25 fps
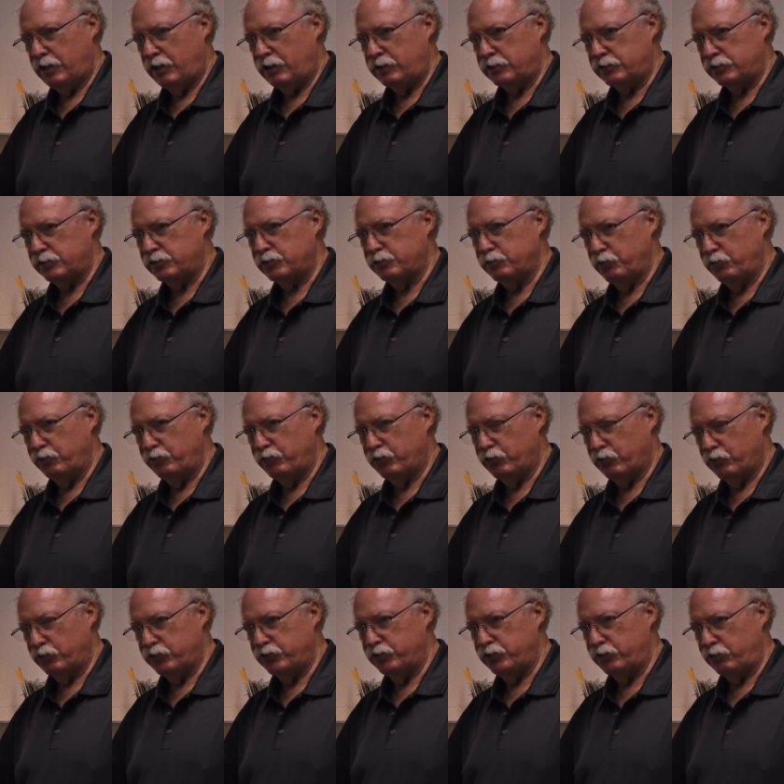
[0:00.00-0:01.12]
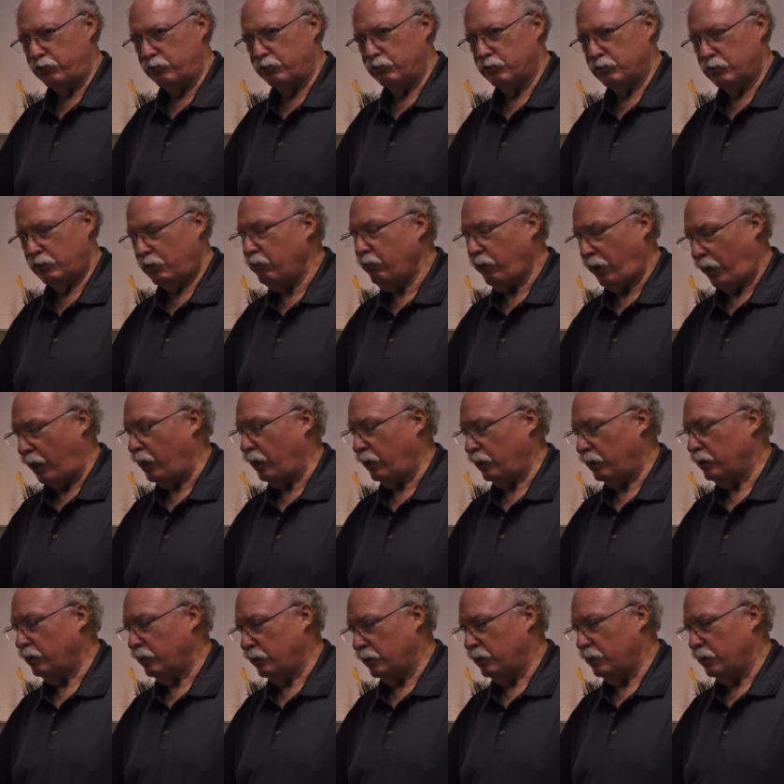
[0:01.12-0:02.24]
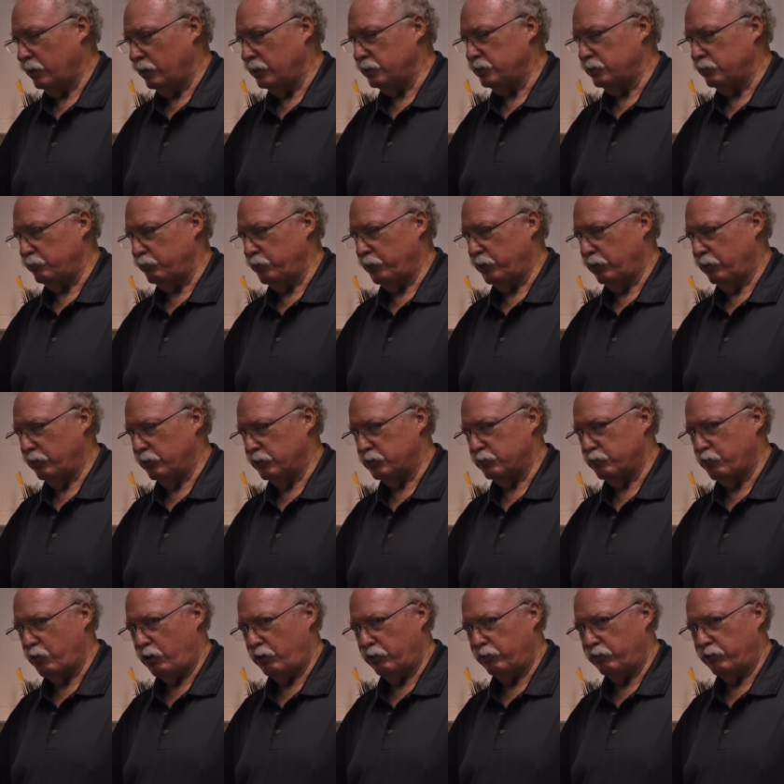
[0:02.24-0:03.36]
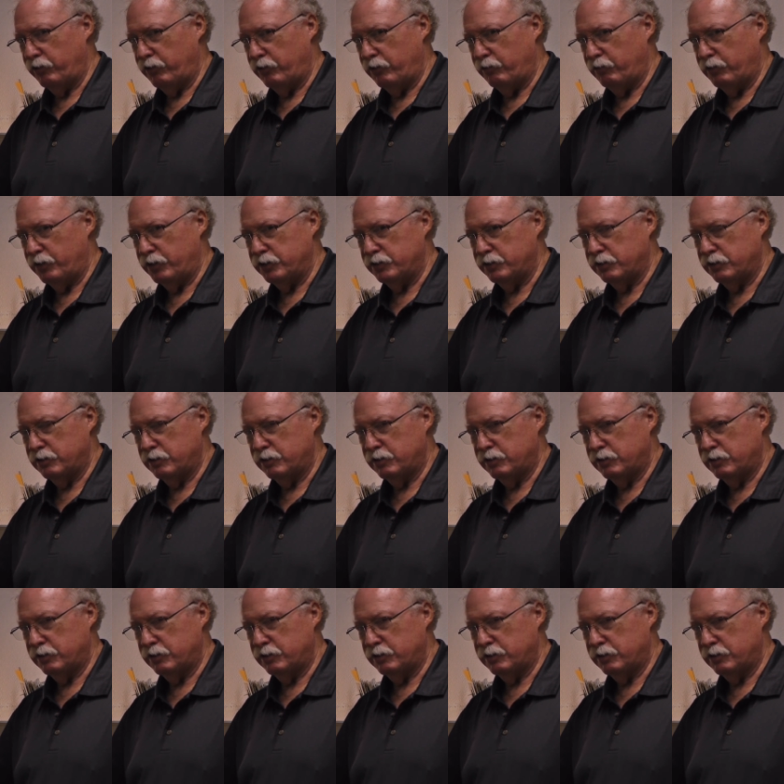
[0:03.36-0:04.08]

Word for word: Ah, so it's moved towards you. Yes. Okay. Is it bigger or smaller than it was?